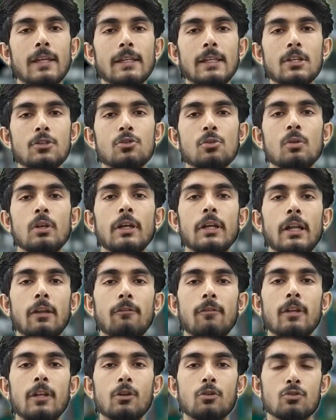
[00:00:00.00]
weekly Shoolini
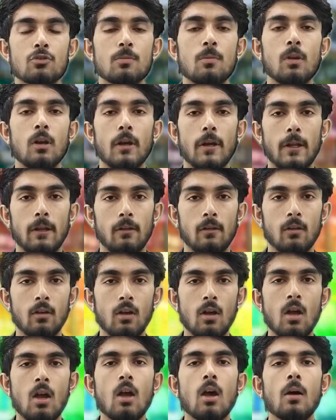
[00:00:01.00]
TV News Bulletin,
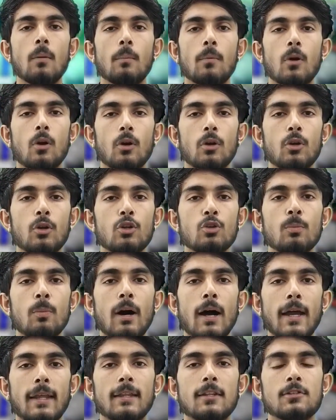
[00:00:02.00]
brought to you
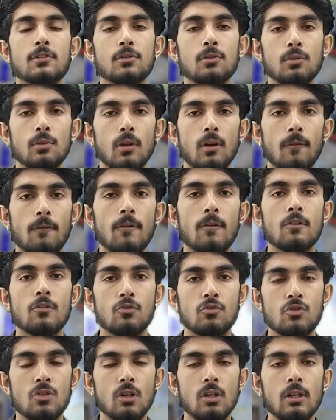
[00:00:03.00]
by the School of
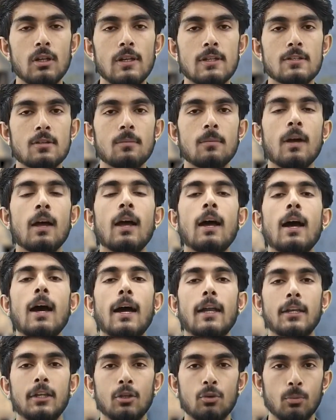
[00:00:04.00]
Journalism
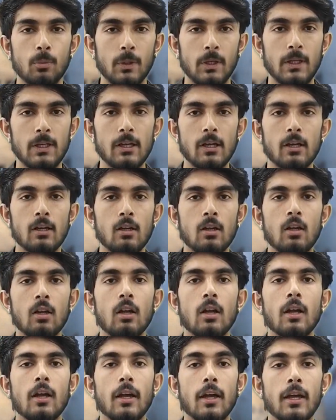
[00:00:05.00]
and New Media.
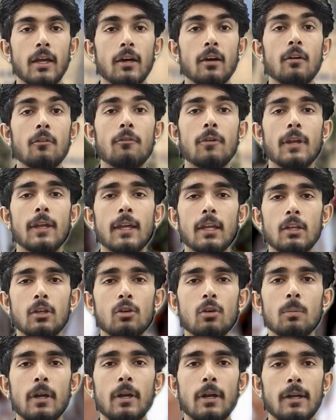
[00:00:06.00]
Here we get
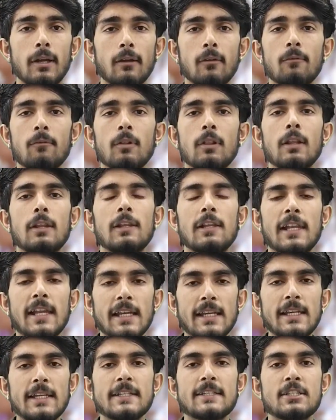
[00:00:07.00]
you updated with the
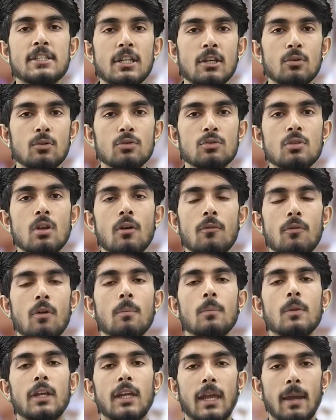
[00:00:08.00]
latest news
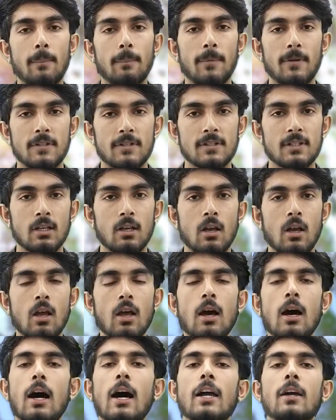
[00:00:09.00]
from the campus.
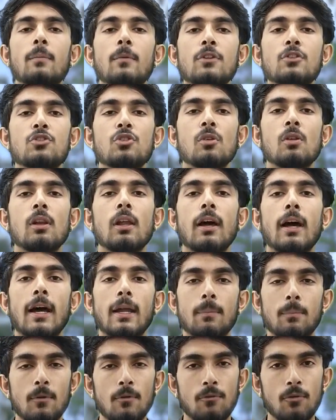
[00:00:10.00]
I am Anshul,
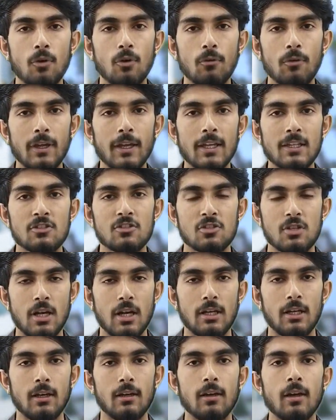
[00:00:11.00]
and before we get
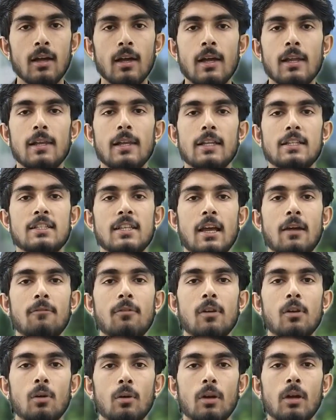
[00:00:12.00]
started, let's
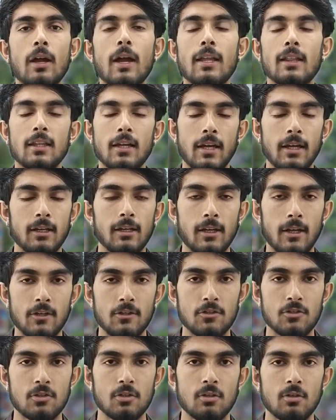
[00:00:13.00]
have a look at the
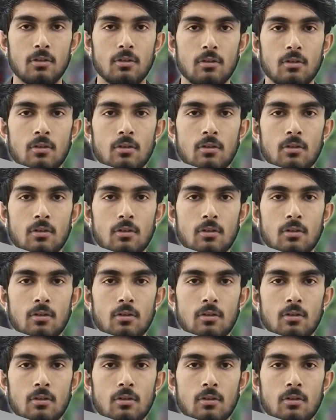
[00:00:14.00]
headlines.